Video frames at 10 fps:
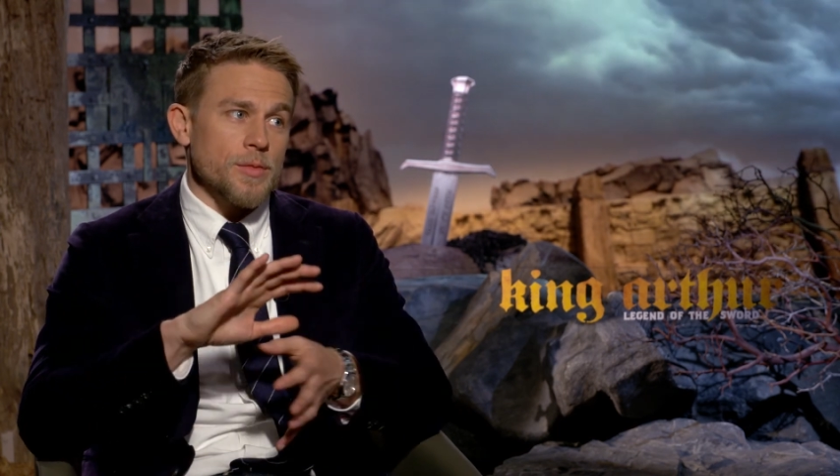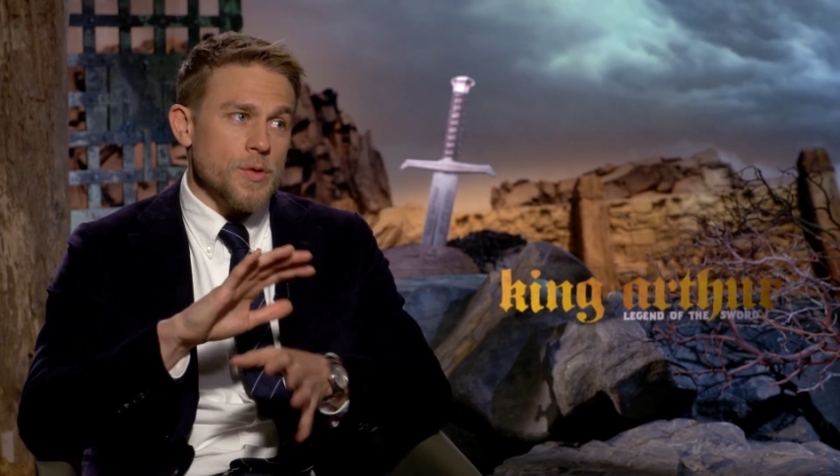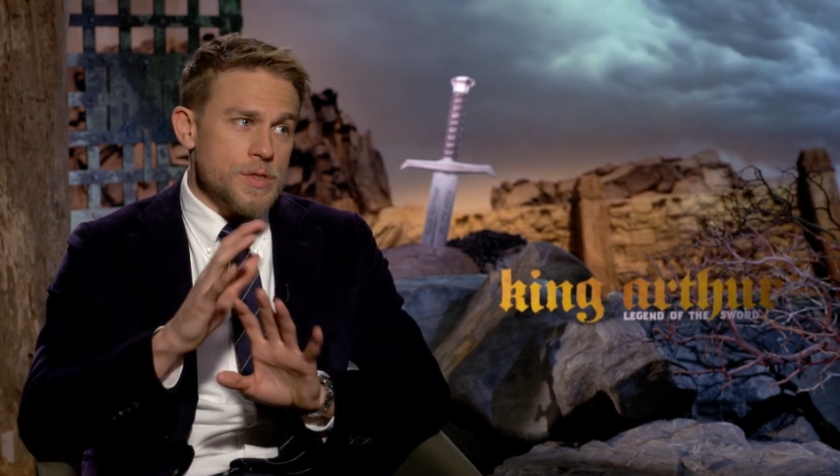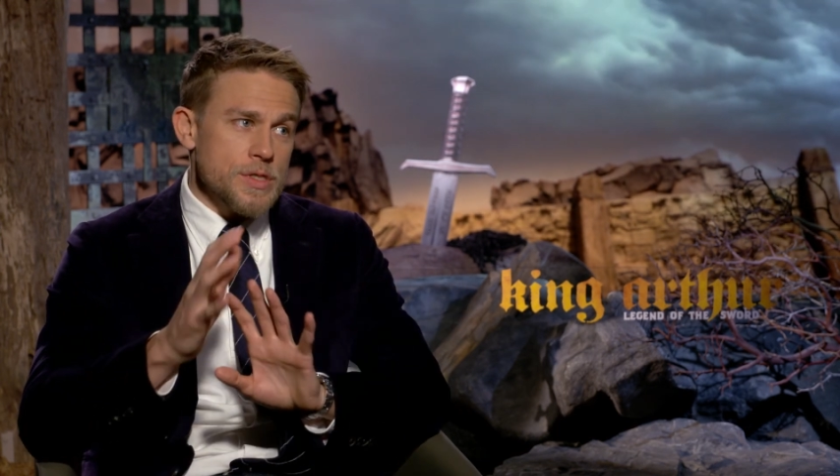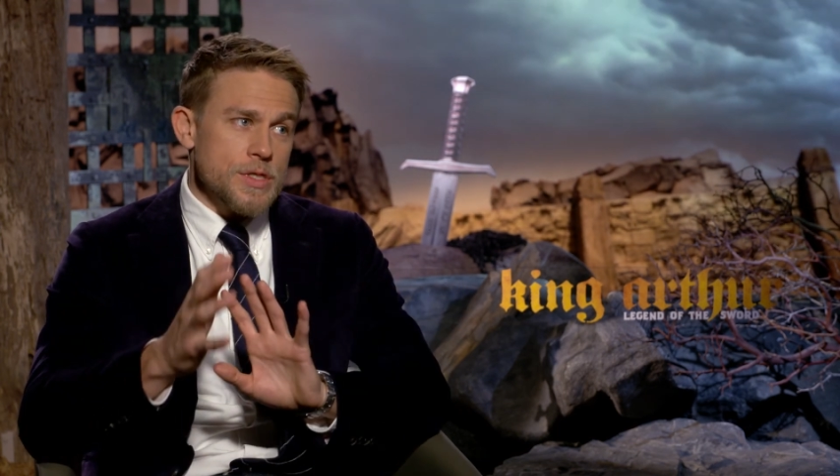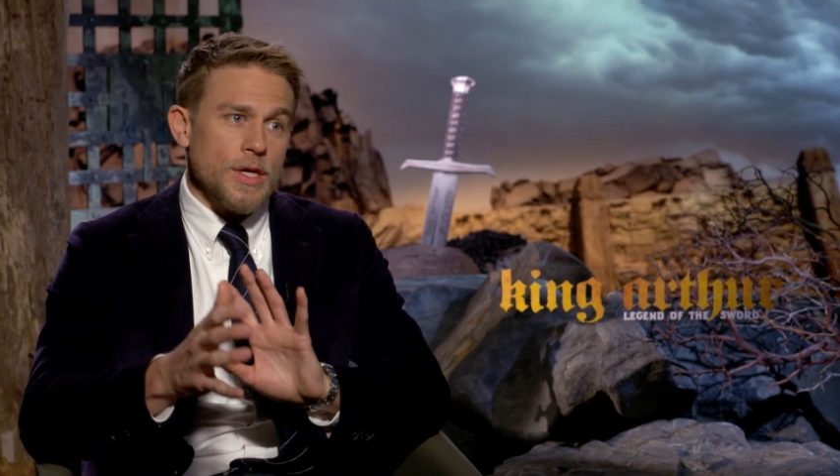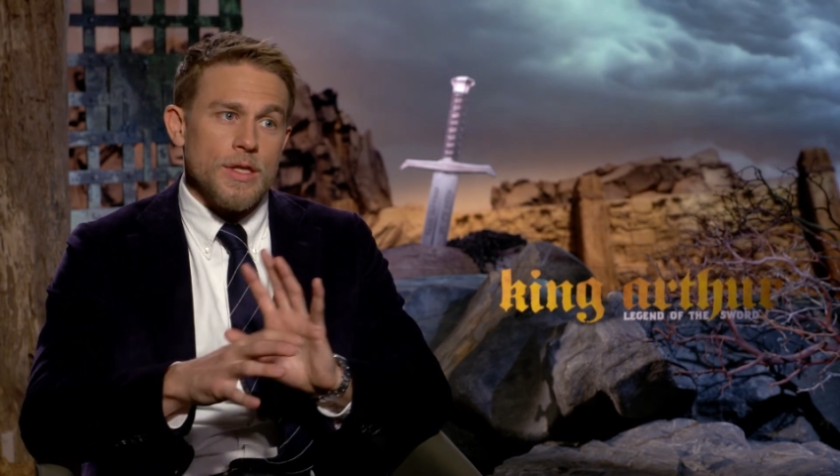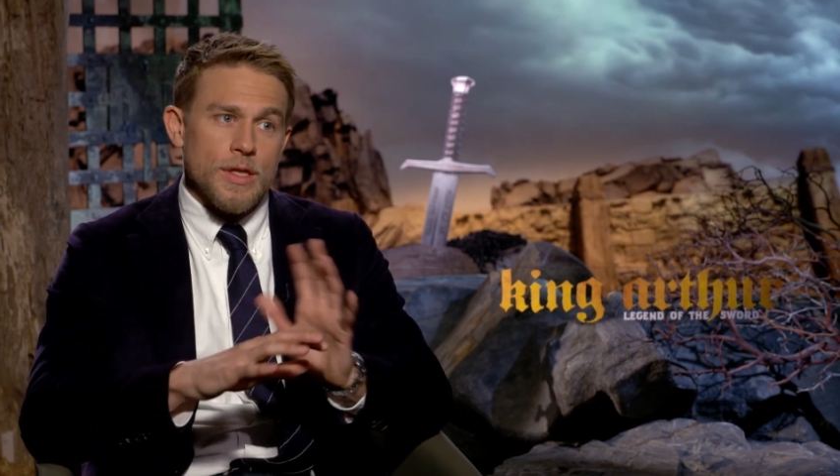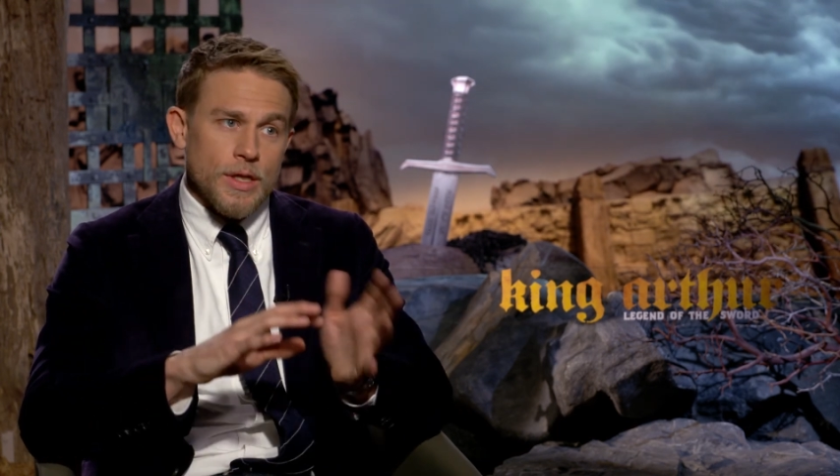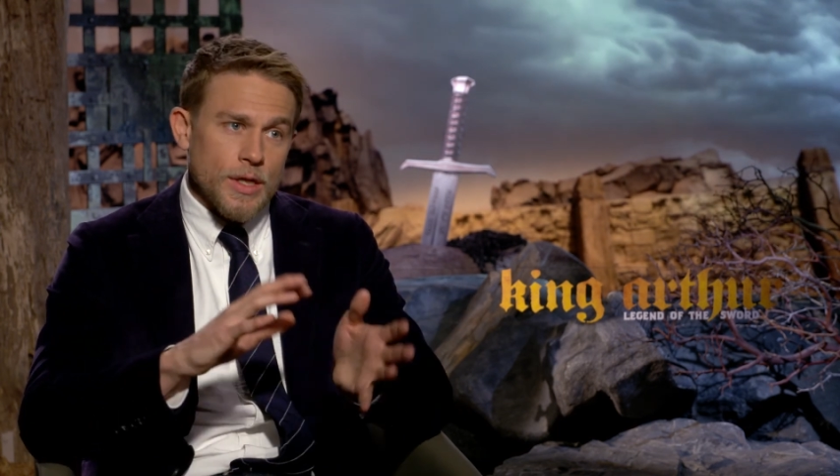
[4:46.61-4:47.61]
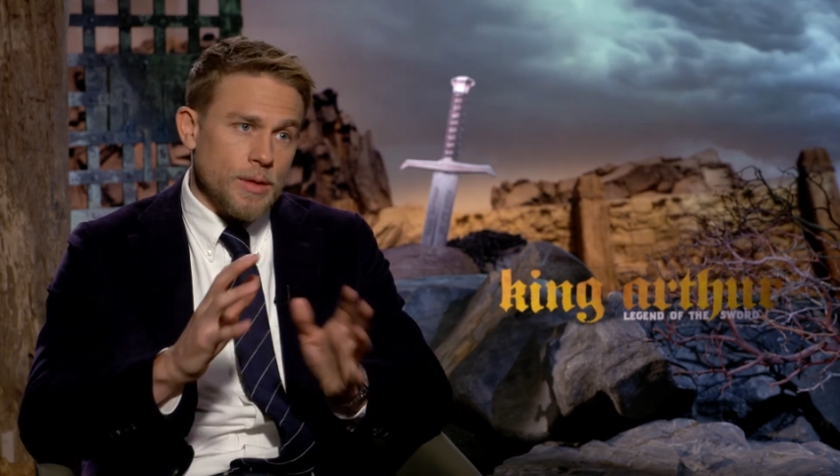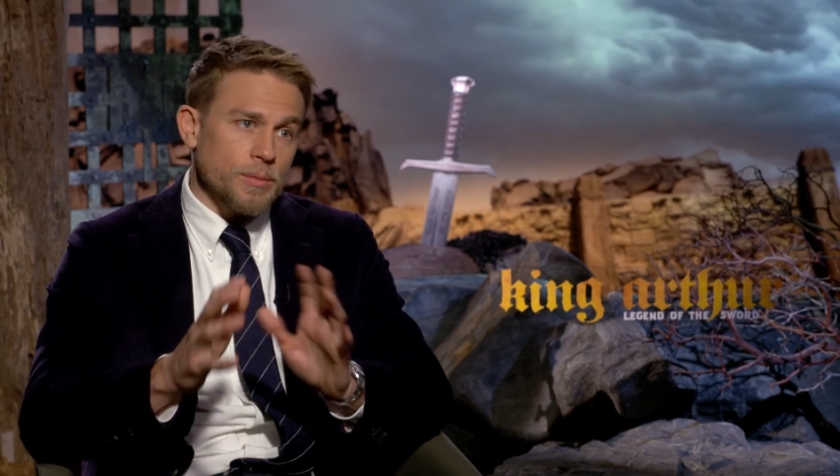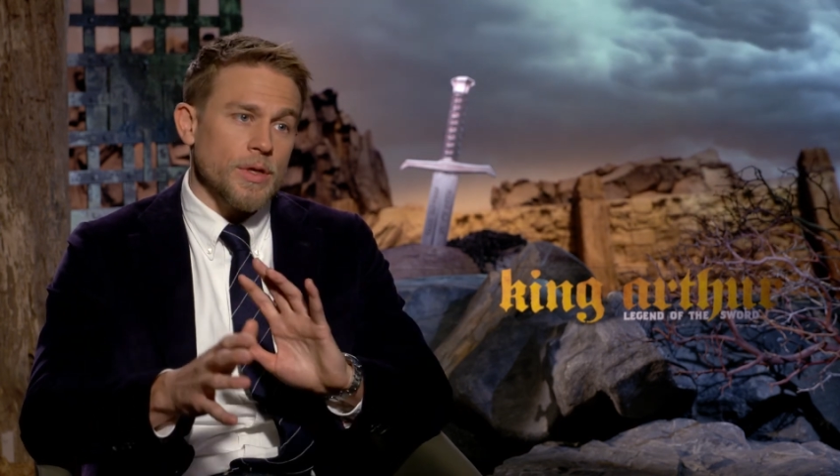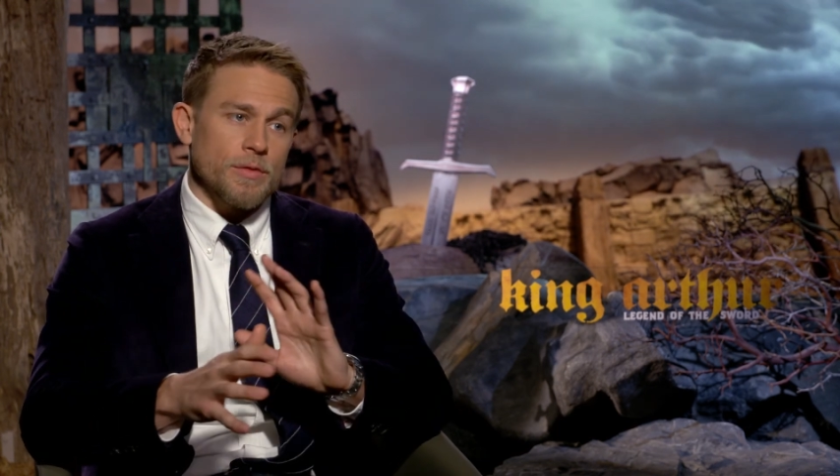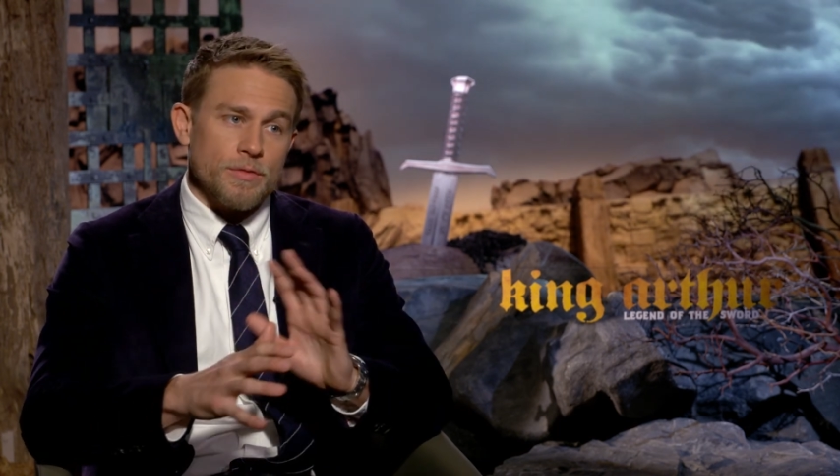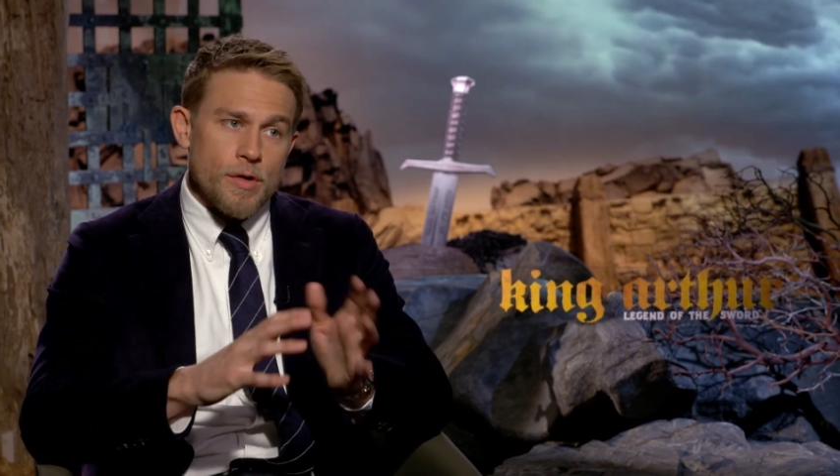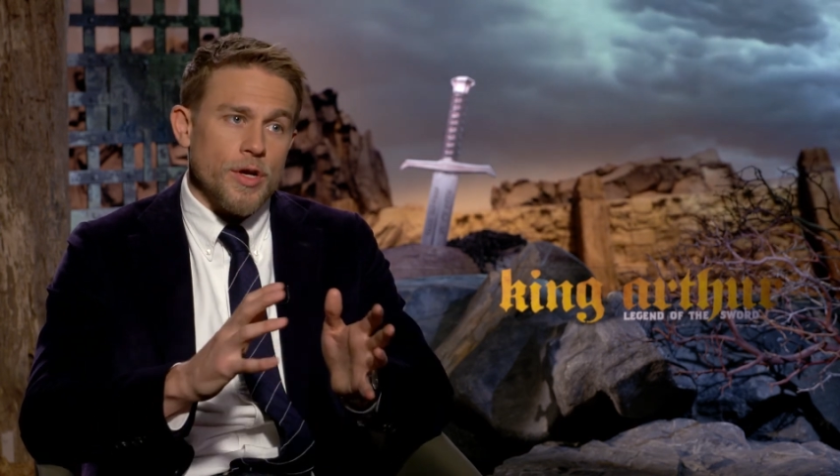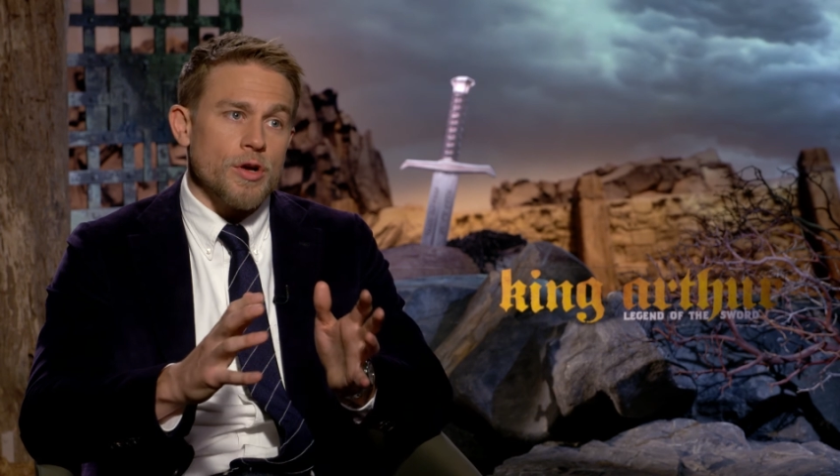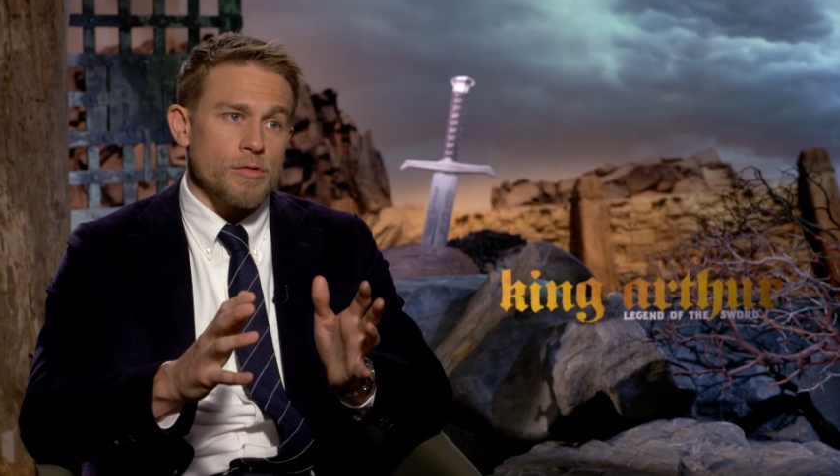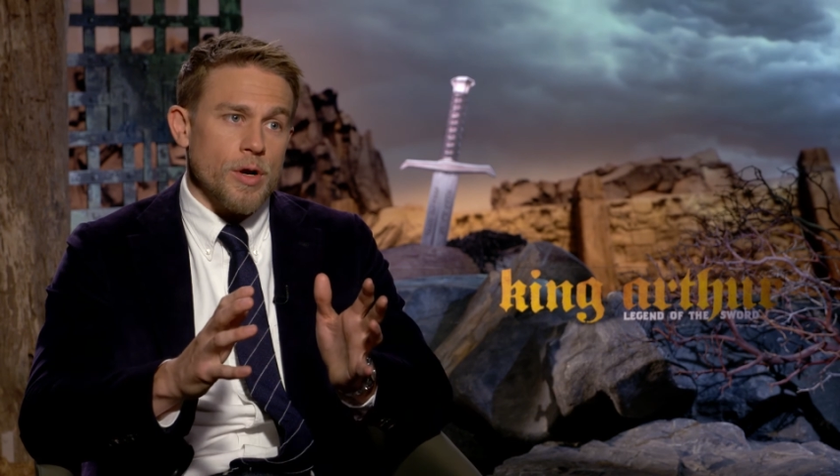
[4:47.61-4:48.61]
you see that it can be a very
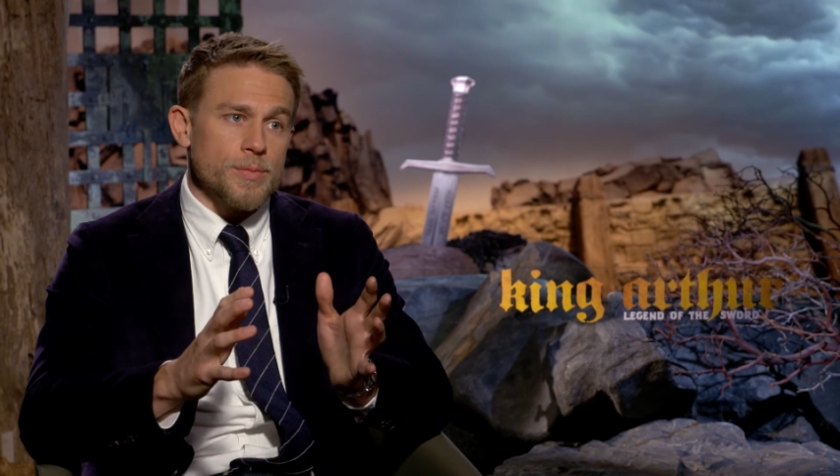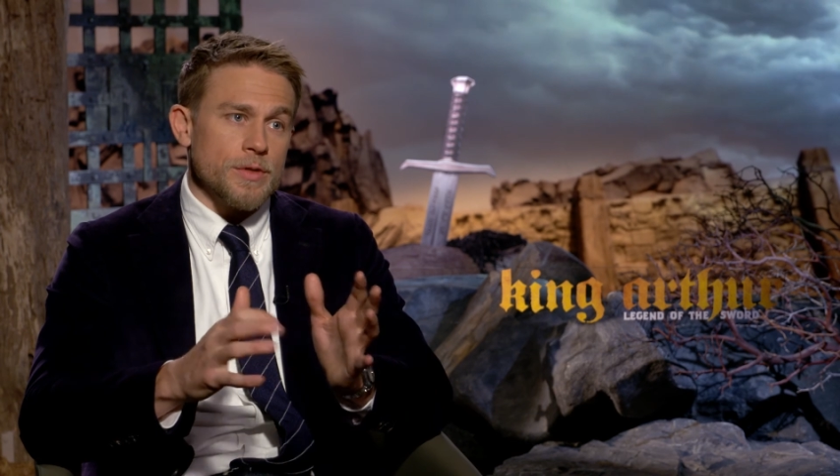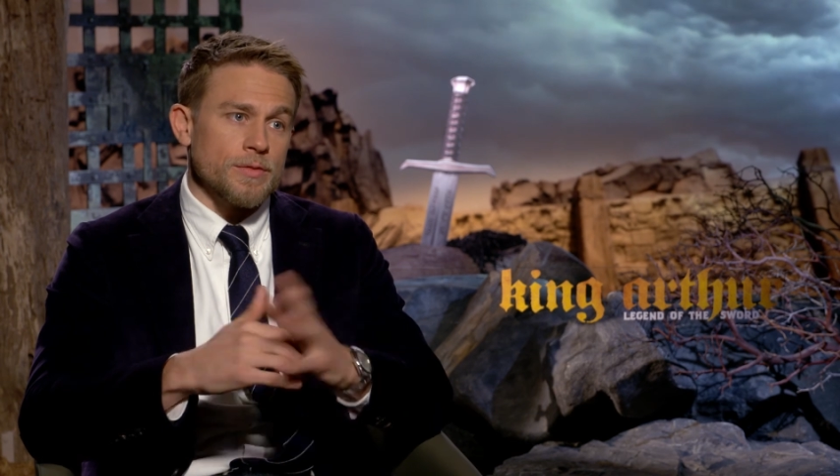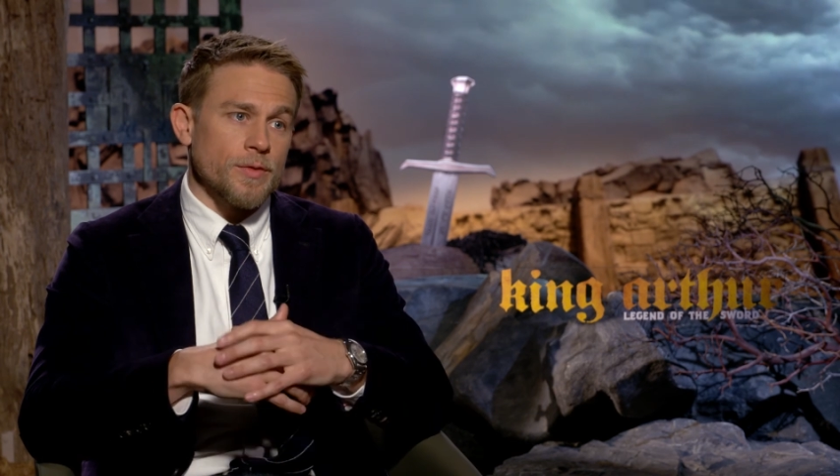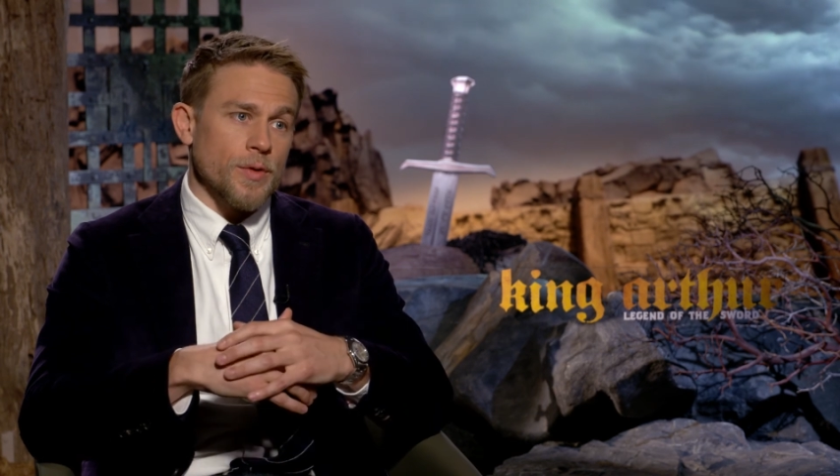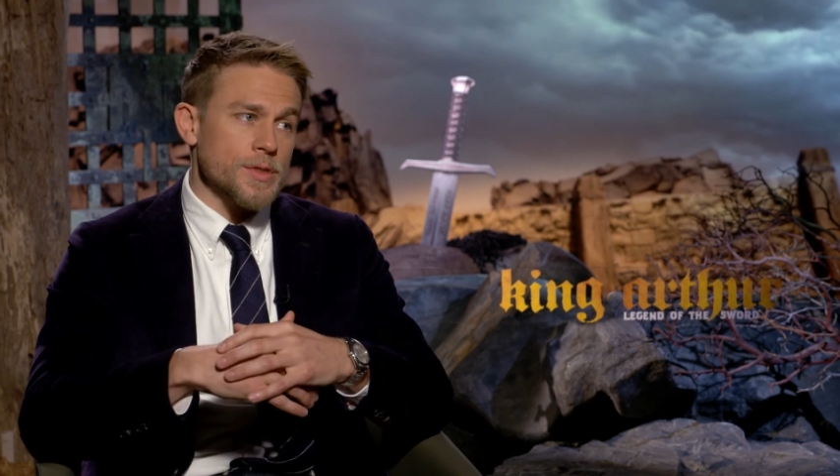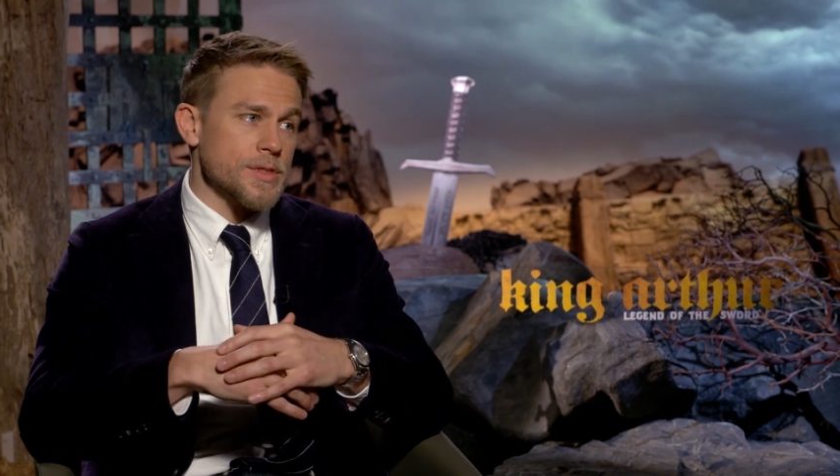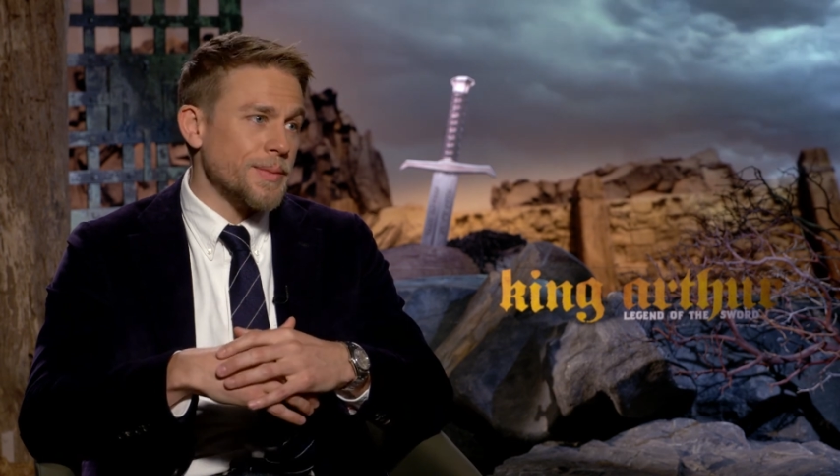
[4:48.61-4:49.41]
corruptive force.